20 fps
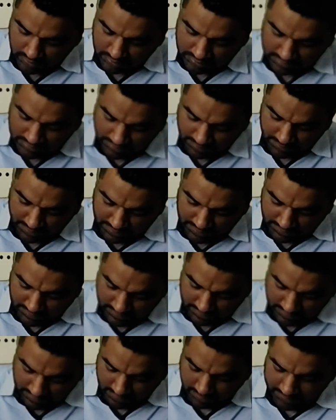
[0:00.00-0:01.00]
This is absent
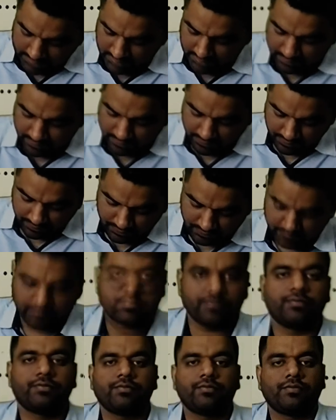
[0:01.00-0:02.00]
in RBC.
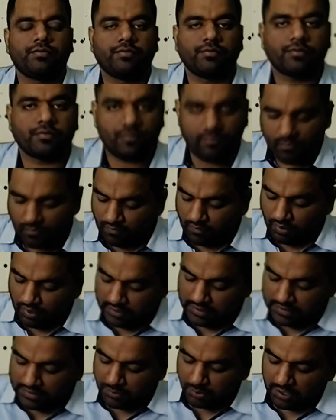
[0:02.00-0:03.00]

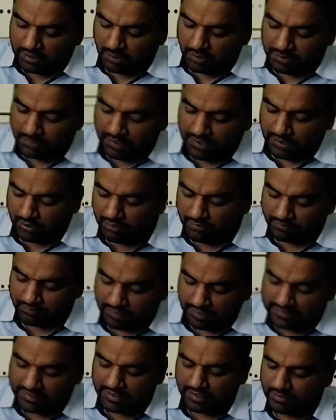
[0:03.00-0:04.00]
Then the smooth endoplasmic
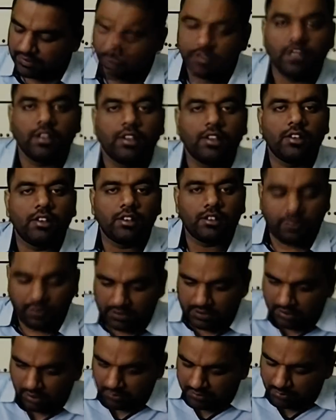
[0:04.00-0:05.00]
reticulum, SER. The
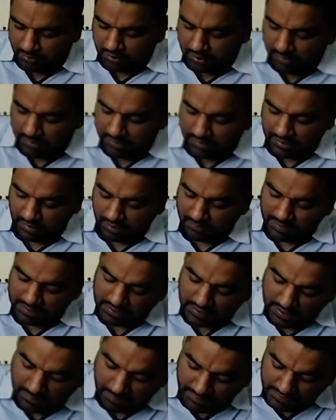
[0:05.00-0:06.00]
function of smooth endoplasmic reticulum
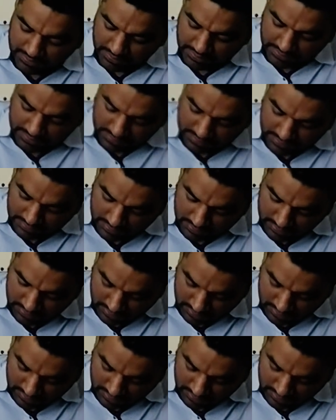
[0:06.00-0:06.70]
is lipid synthesis.